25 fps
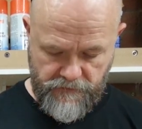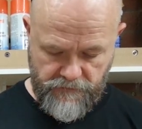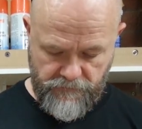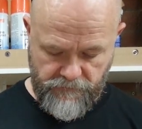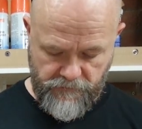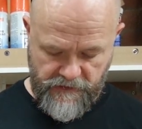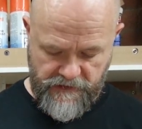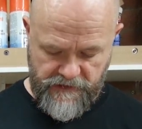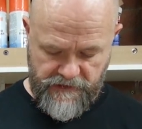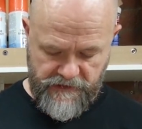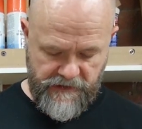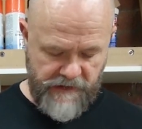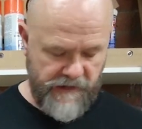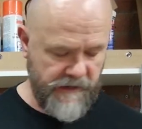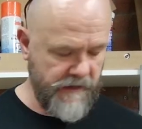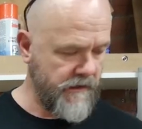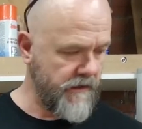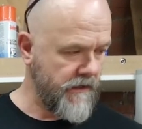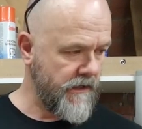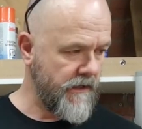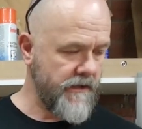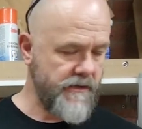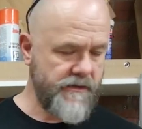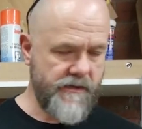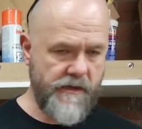Okay,
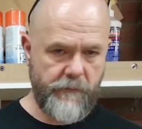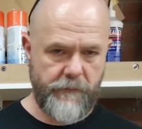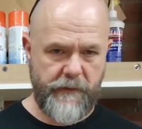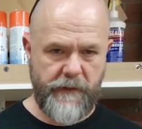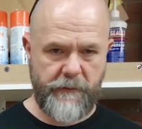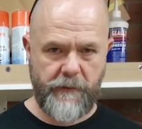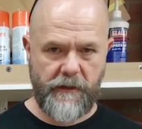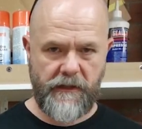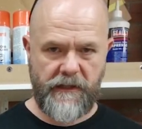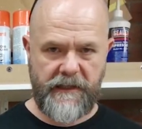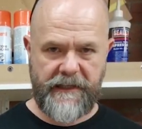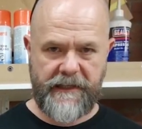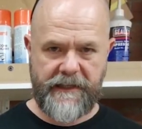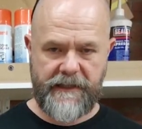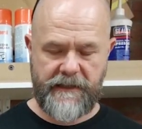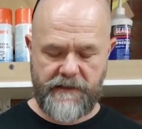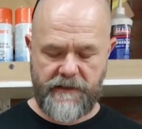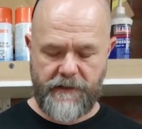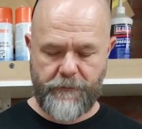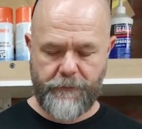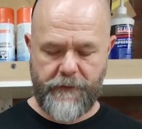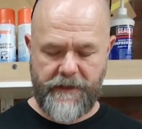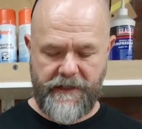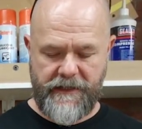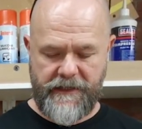some people like it
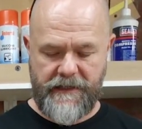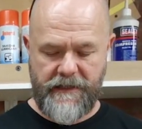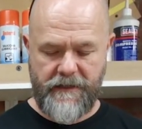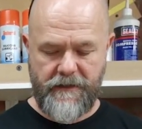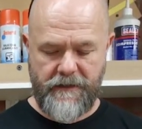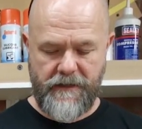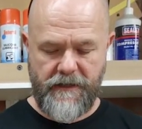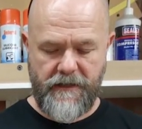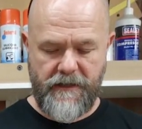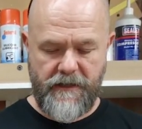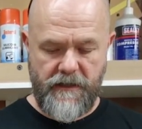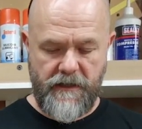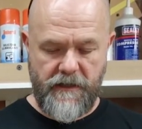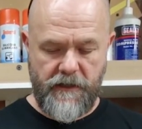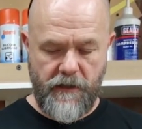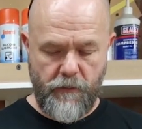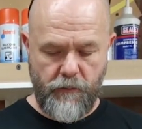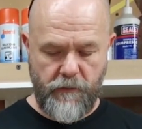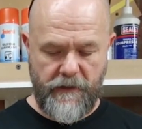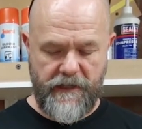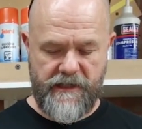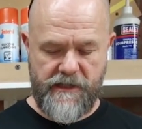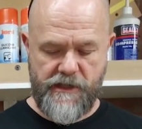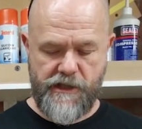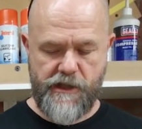to be
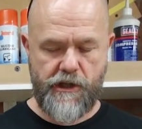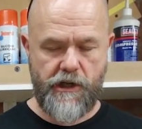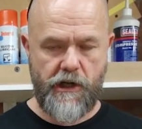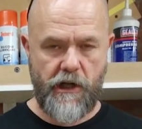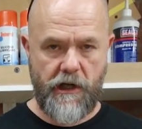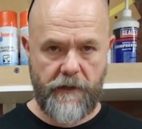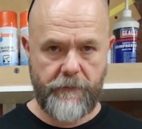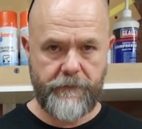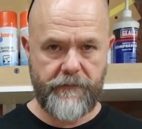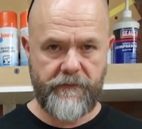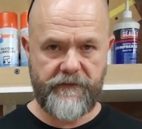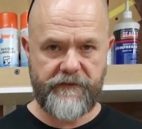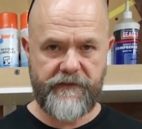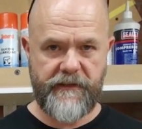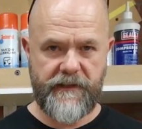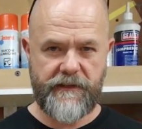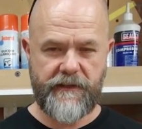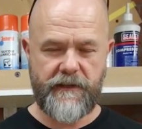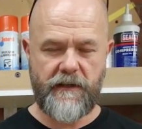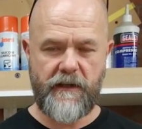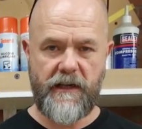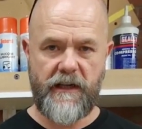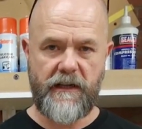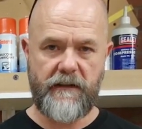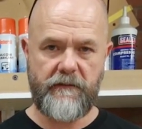quite a sharp fit
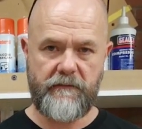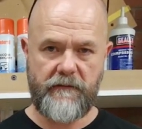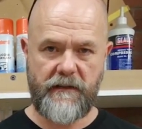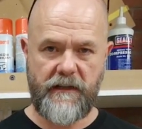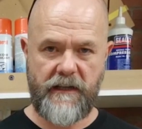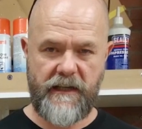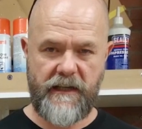there.